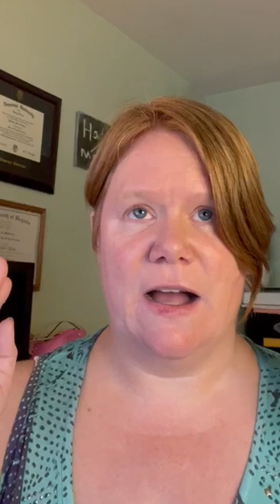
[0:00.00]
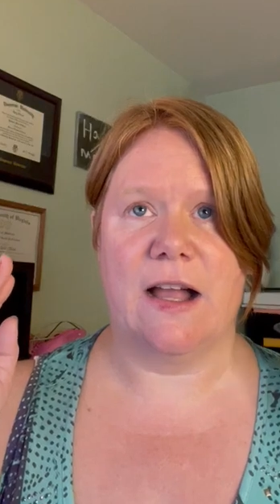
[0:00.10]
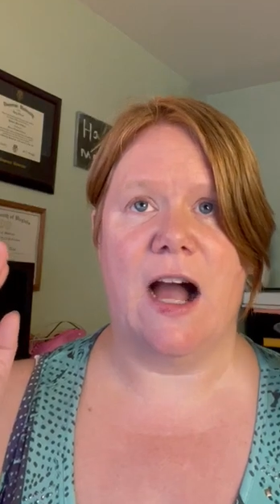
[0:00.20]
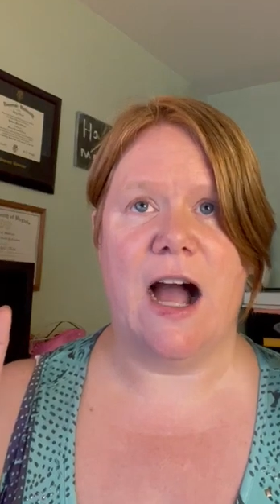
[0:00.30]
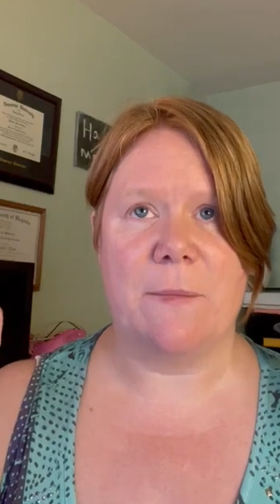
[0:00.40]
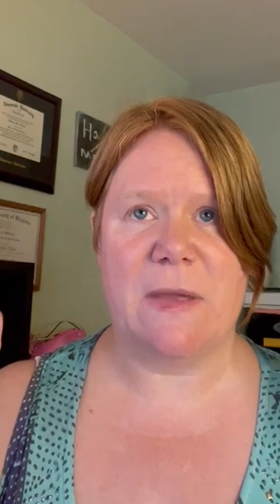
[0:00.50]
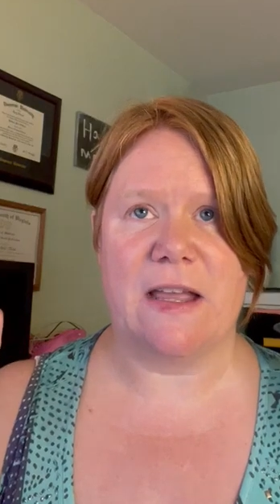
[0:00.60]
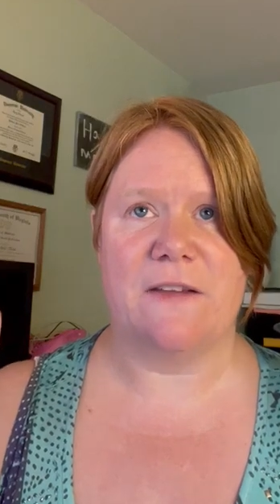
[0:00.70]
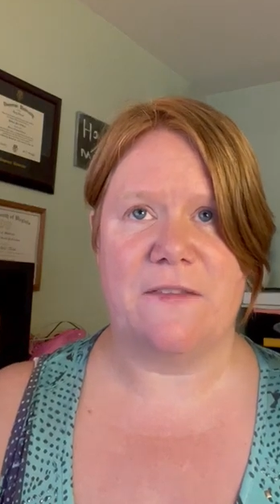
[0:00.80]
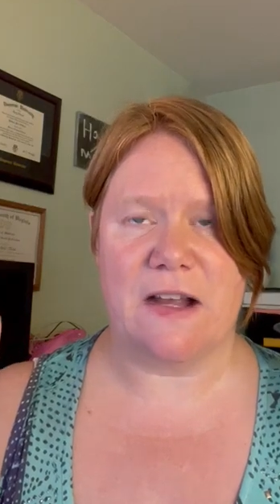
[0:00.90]

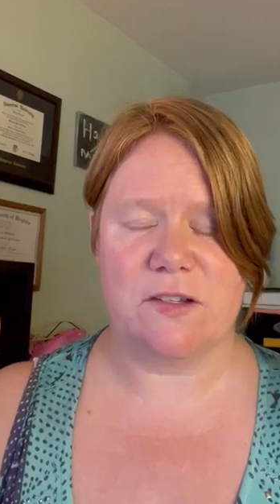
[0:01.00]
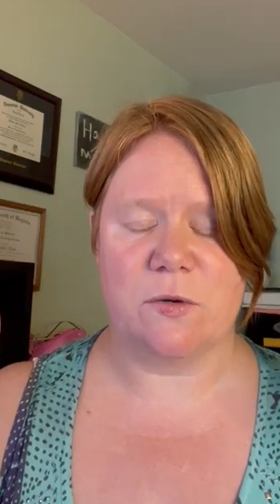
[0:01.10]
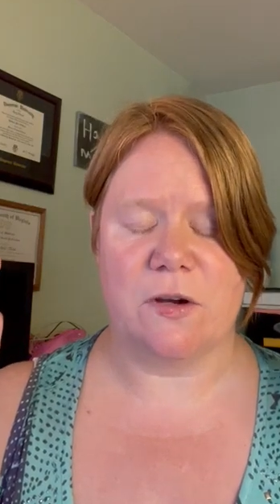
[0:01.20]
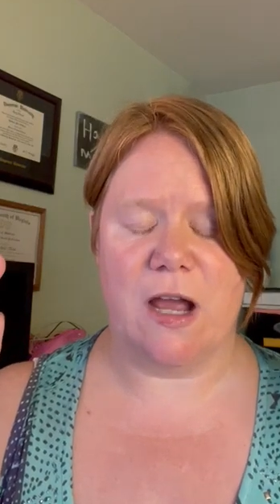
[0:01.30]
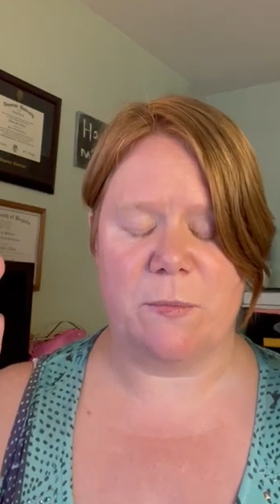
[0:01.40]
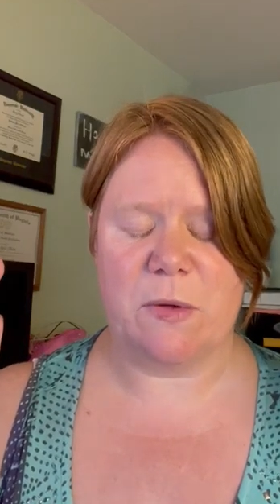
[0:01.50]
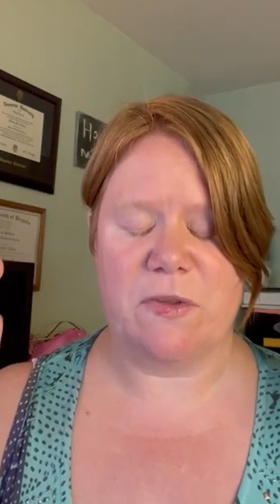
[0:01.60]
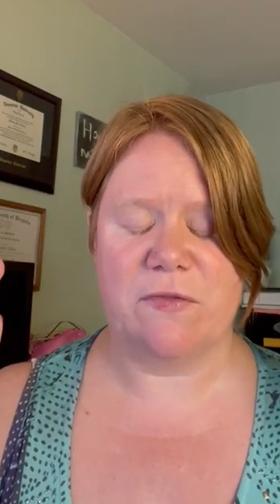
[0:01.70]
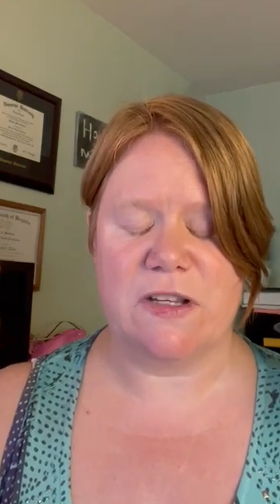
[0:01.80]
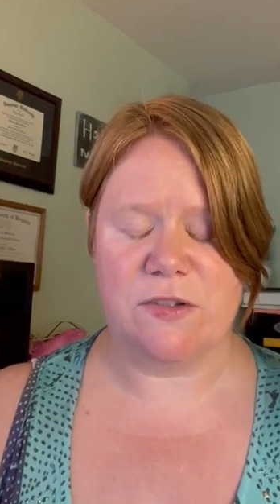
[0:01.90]
calming effect or helping
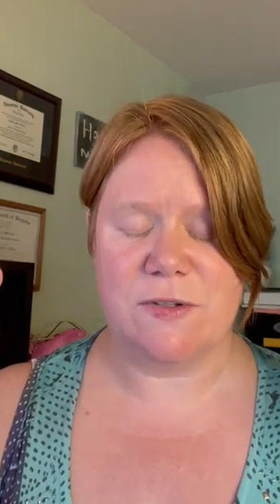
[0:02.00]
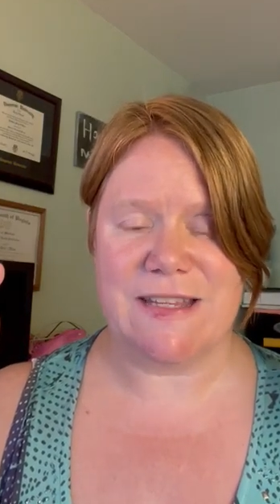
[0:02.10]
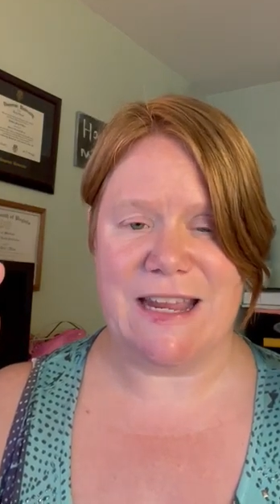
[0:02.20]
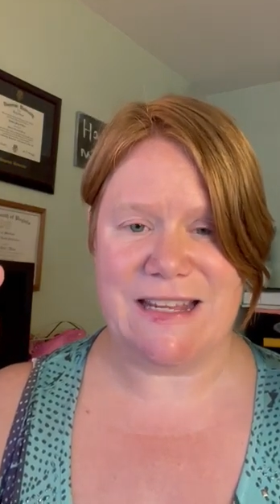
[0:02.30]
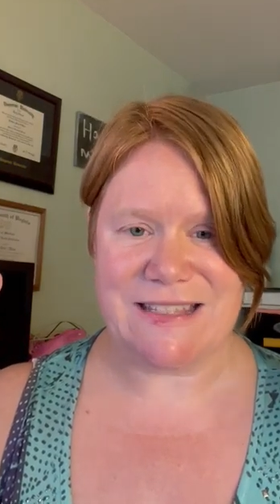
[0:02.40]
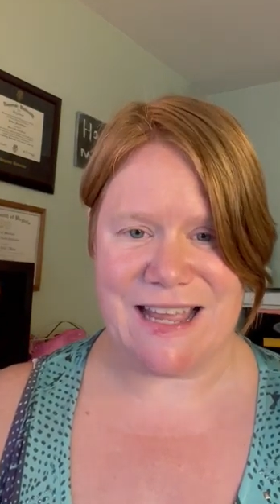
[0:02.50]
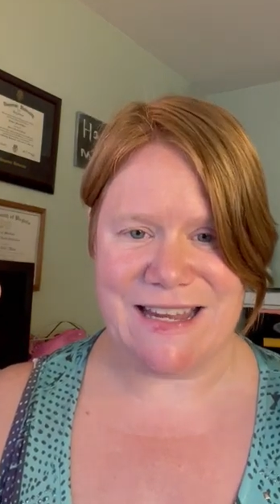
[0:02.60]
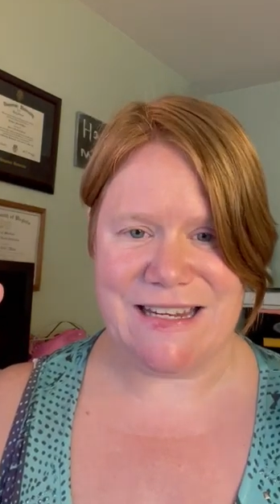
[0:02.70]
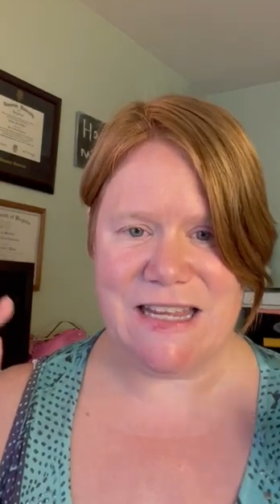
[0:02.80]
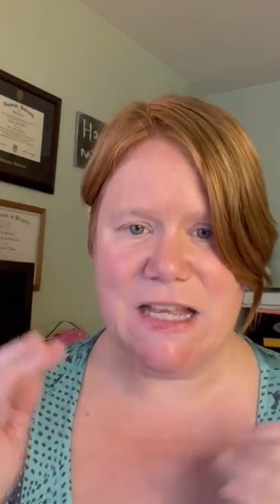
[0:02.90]
with reduced
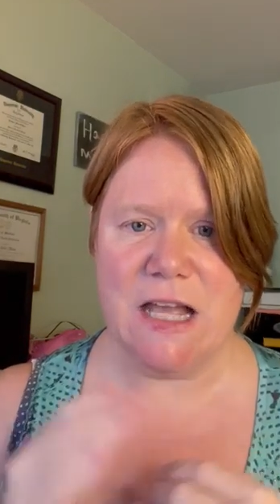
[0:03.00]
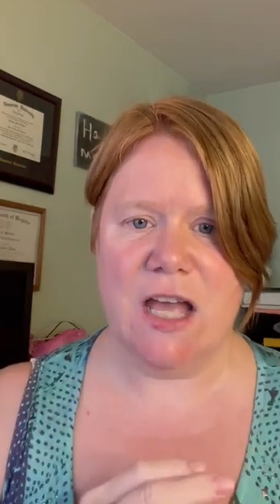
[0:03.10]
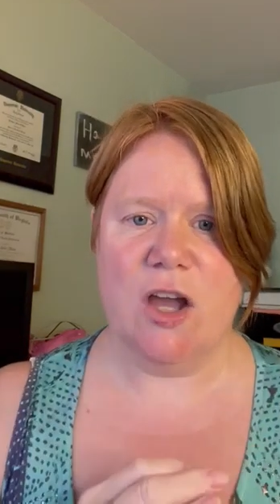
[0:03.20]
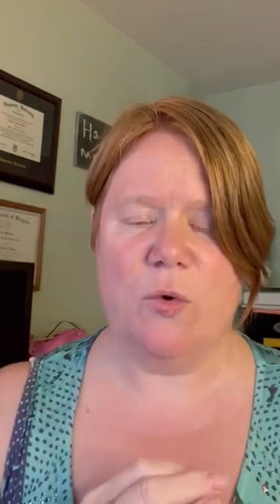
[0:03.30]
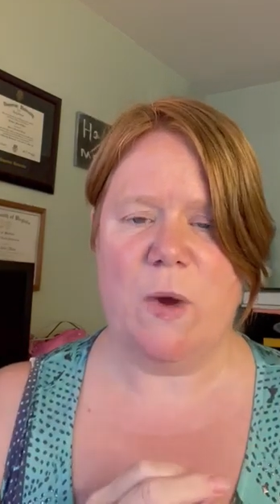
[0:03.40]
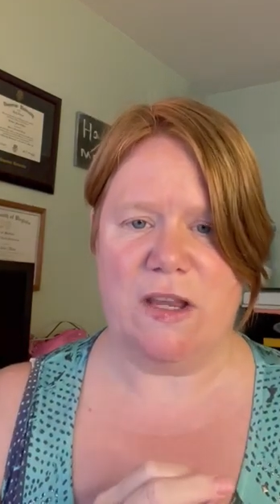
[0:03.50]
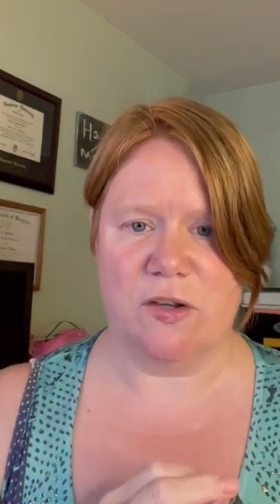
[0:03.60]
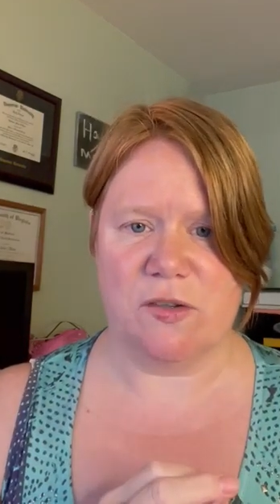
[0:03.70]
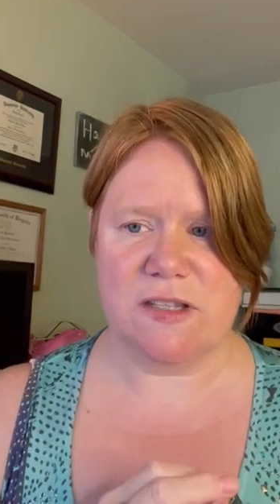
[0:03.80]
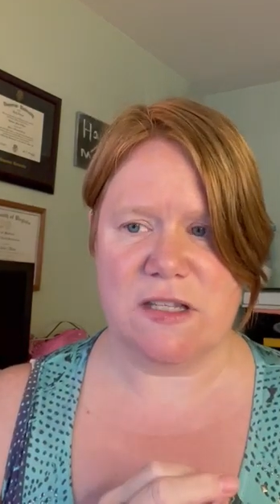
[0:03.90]
anxiety when
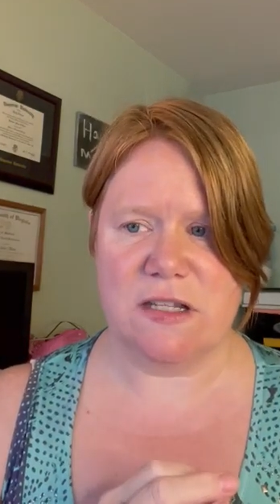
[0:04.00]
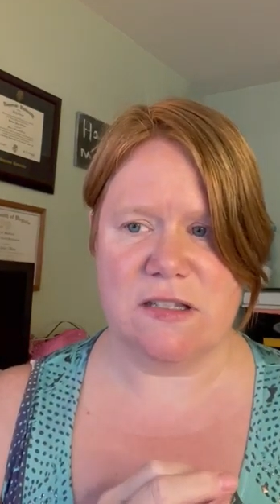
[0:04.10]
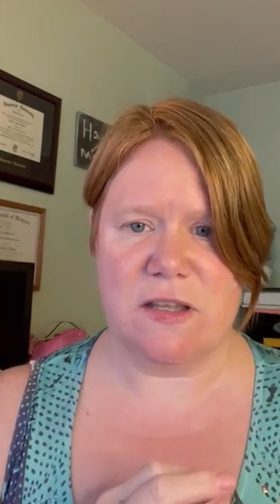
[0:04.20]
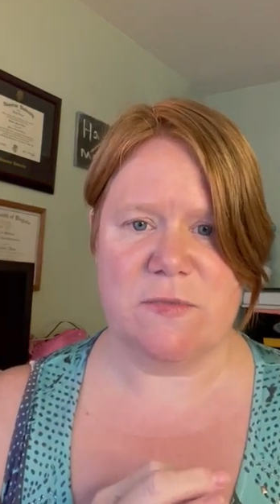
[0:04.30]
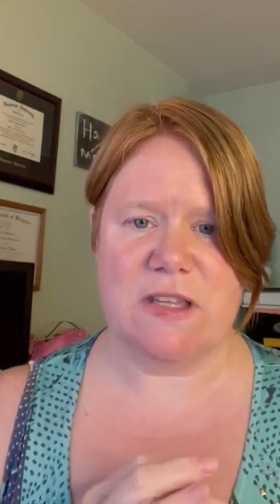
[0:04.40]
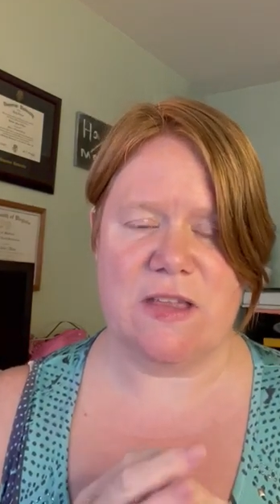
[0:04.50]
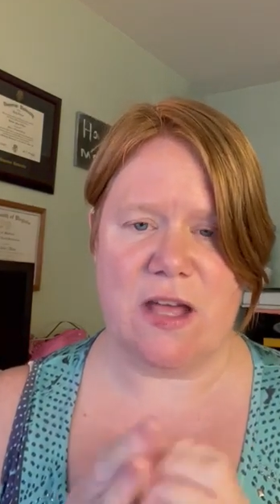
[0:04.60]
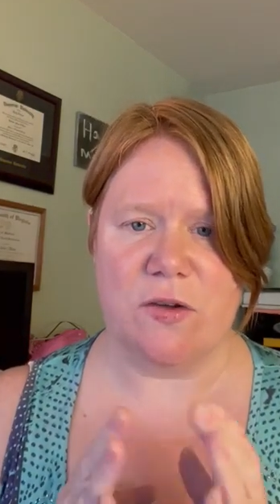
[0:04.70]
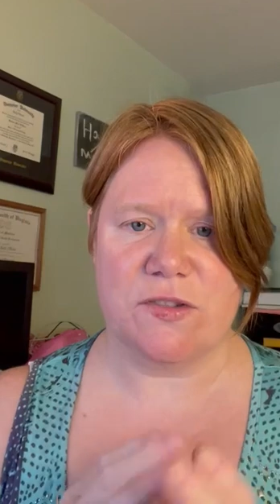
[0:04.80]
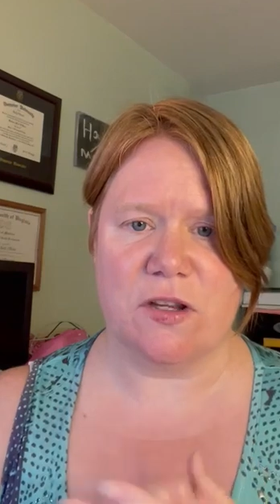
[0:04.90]
you're listening to them. So
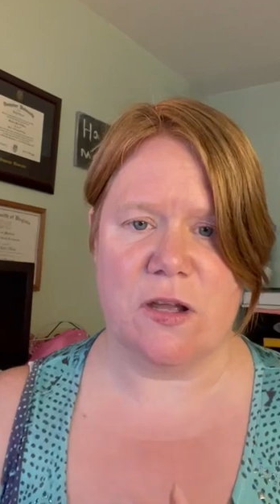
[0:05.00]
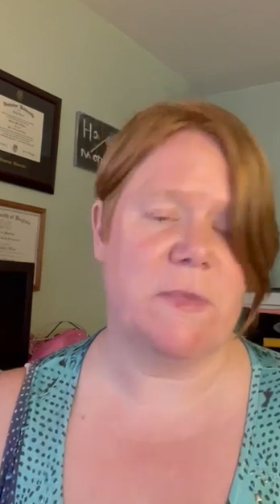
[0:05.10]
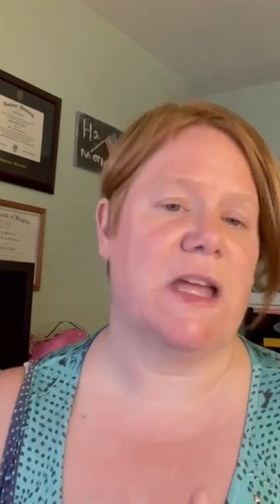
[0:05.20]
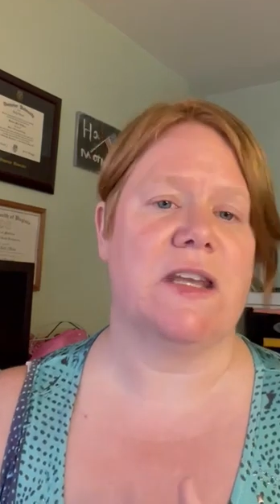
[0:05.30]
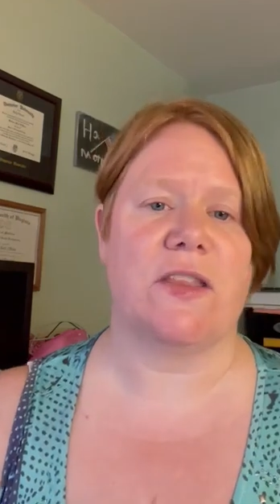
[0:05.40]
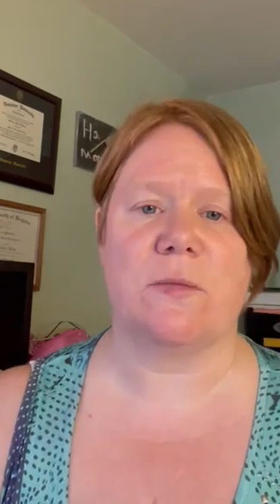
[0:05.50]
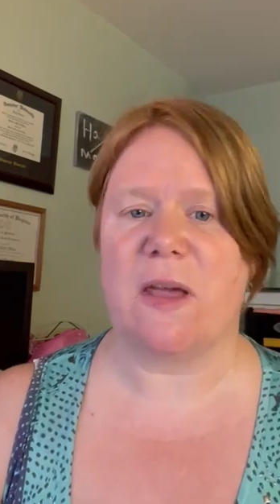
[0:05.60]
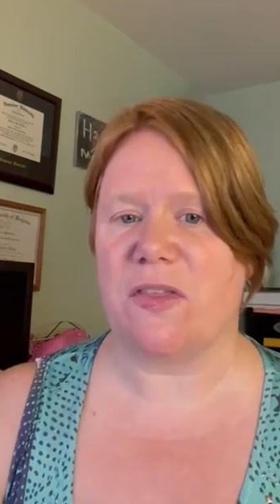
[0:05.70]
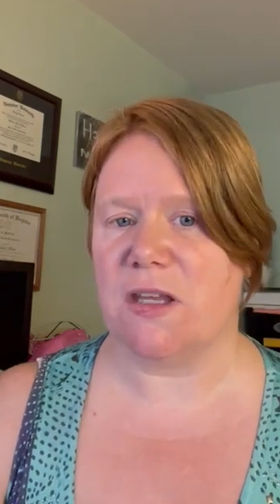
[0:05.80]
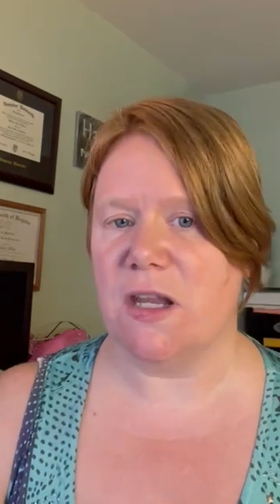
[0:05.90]
that also can be another
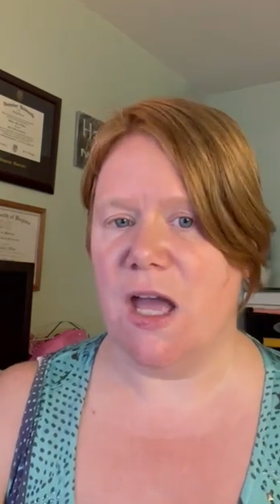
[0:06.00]
method